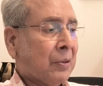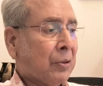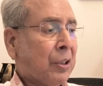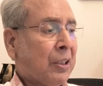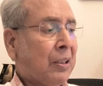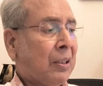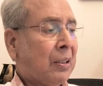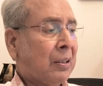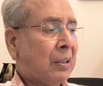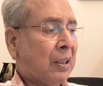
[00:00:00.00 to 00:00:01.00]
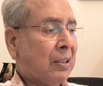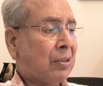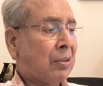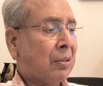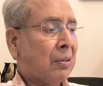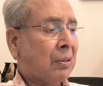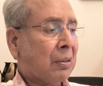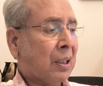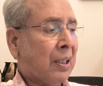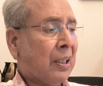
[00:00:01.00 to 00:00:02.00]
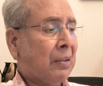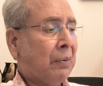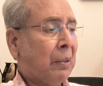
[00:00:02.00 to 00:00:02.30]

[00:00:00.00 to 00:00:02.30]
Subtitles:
you see, these Thailand